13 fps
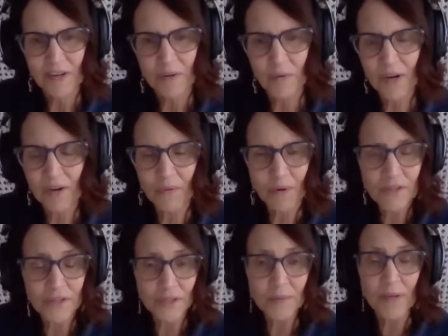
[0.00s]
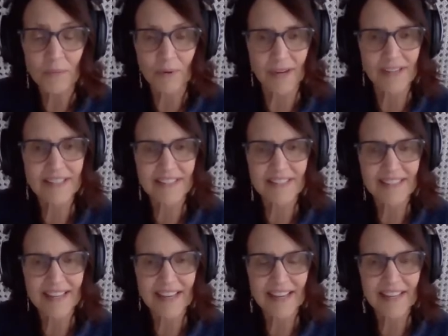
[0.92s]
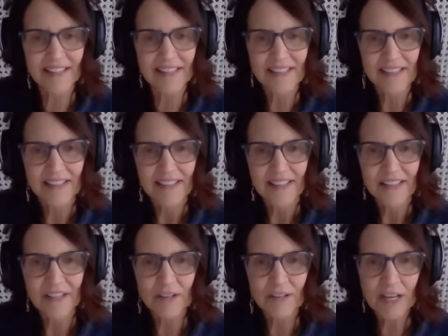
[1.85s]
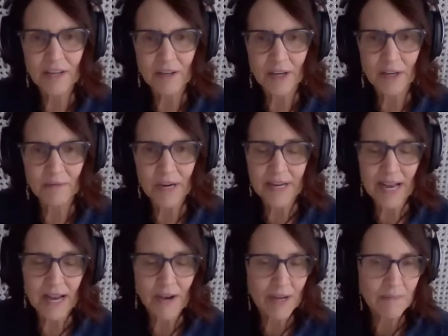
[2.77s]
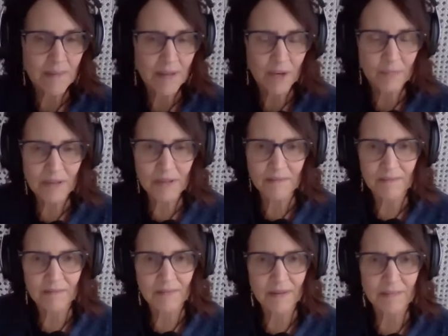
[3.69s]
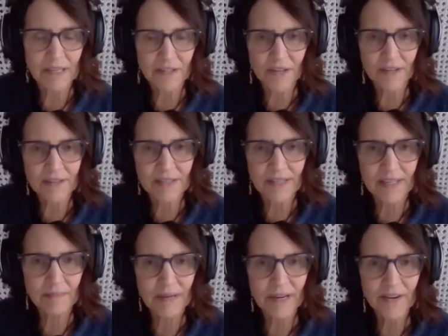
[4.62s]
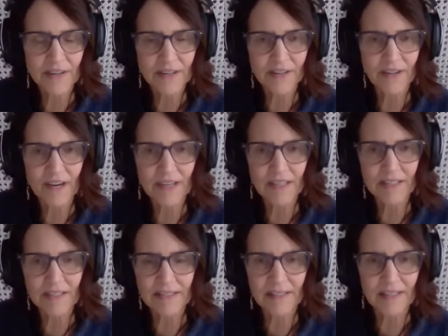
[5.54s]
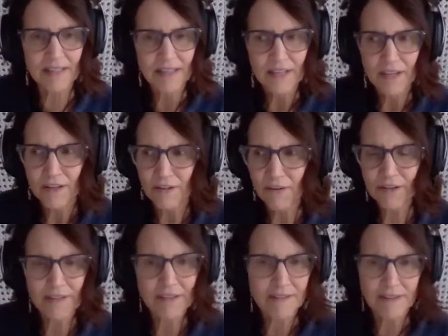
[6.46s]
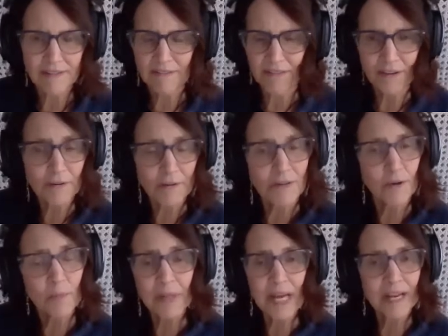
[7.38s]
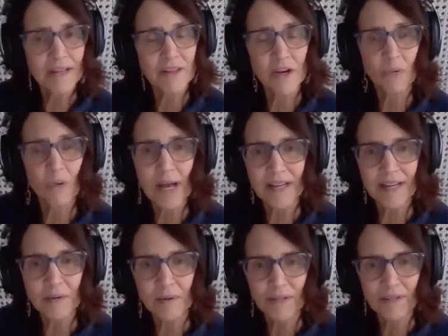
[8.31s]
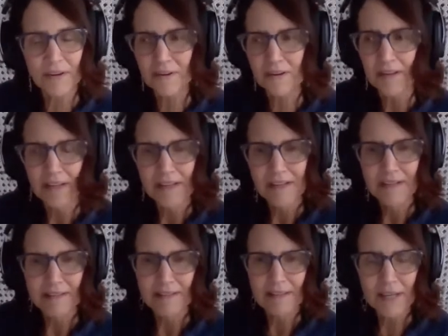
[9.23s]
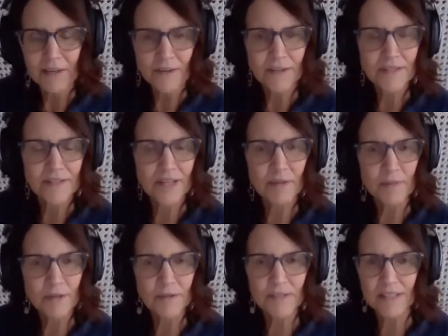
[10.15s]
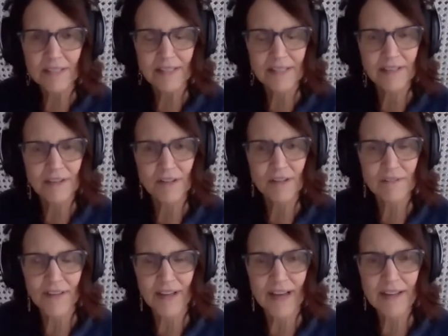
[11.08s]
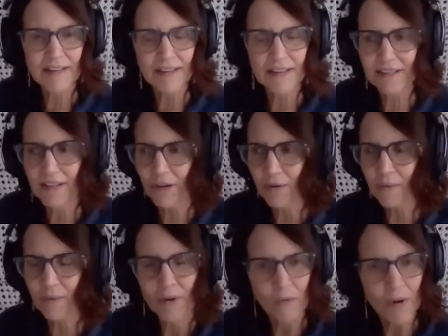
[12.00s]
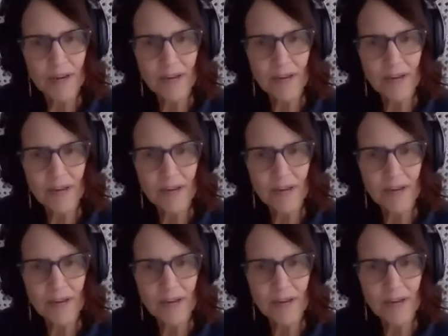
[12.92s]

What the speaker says: what do we want? And right now I'm helping, my daughter's getting married in August, and they're planning their wedding with their caterers and their music and all of that. And why